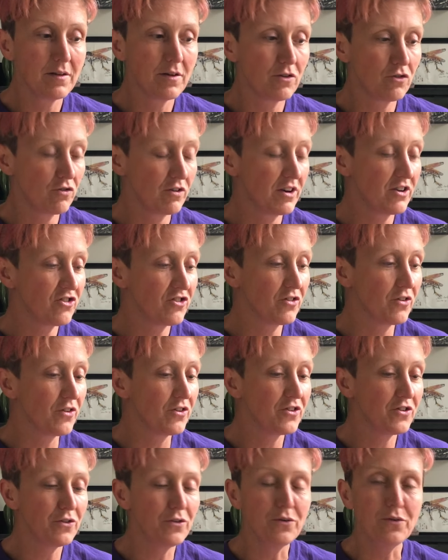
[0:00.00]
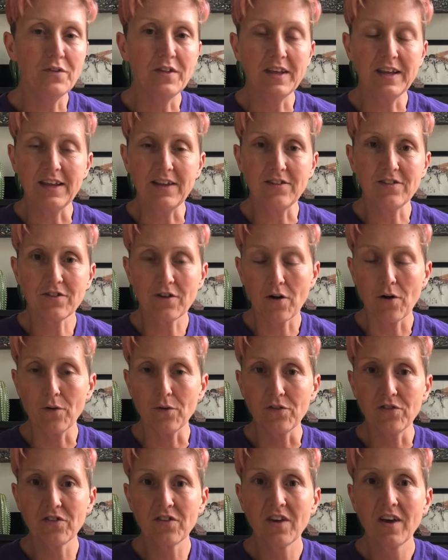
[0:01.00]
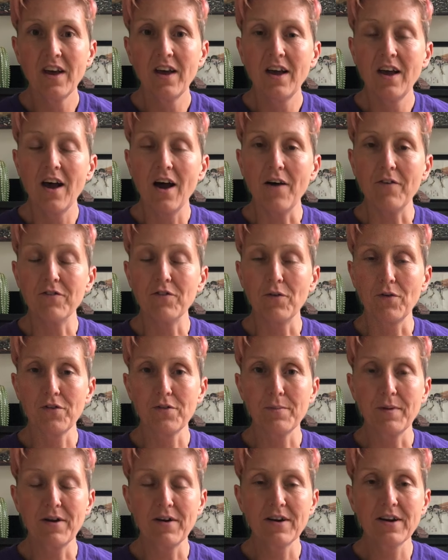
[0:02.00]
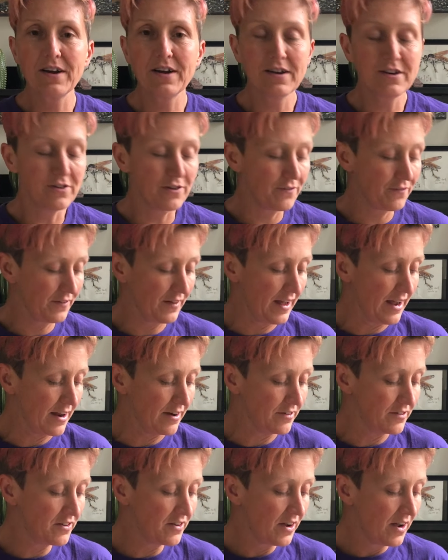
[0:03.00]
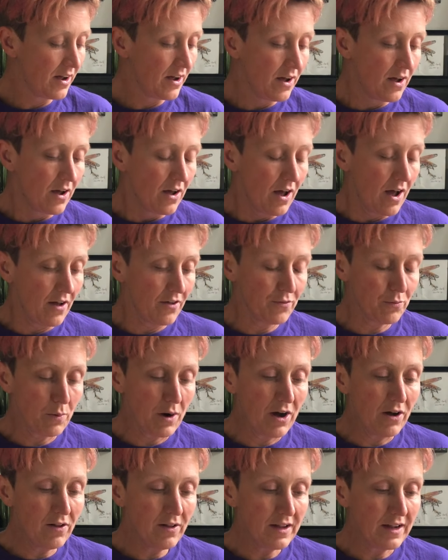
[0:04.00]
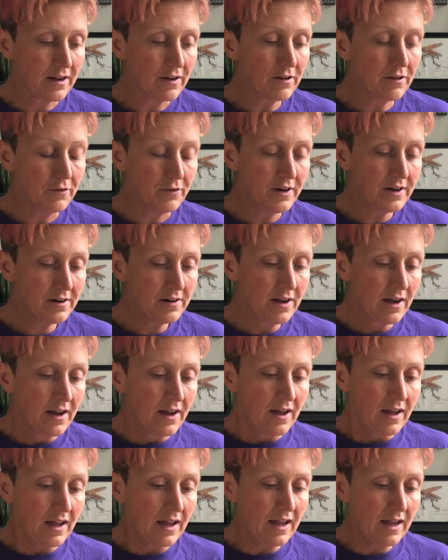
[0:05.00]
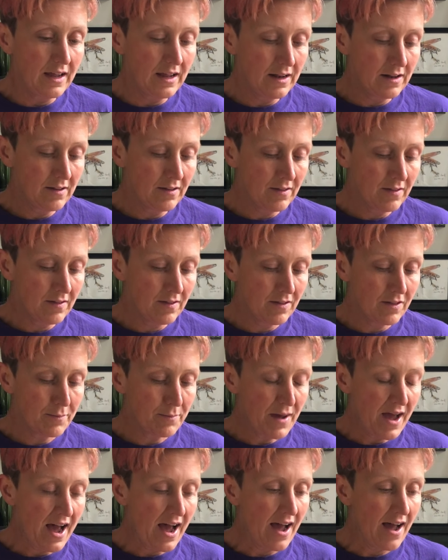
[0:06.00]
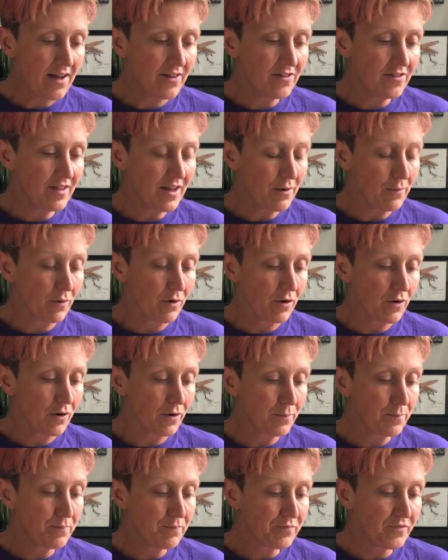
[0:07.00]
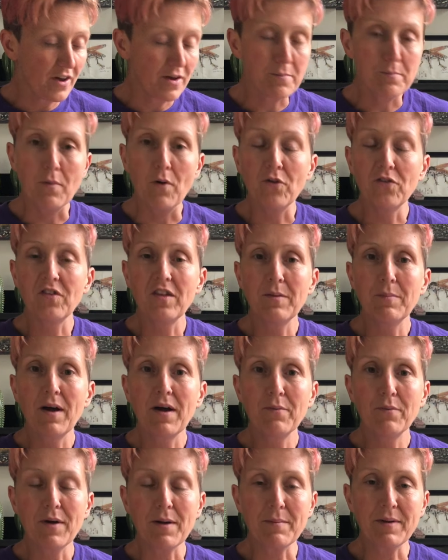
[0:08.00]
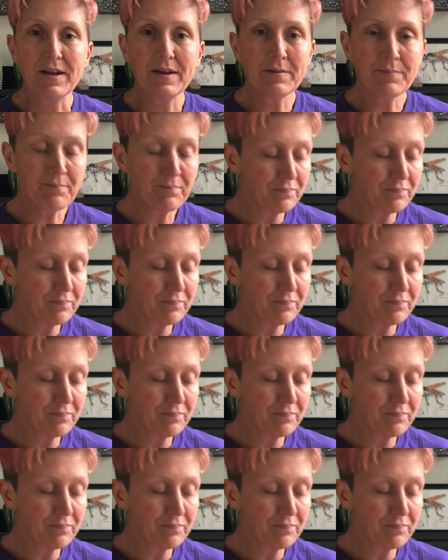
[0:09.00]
traditional to the east coast of North America, Newfoundland as well included. In the past, they were done mostly by women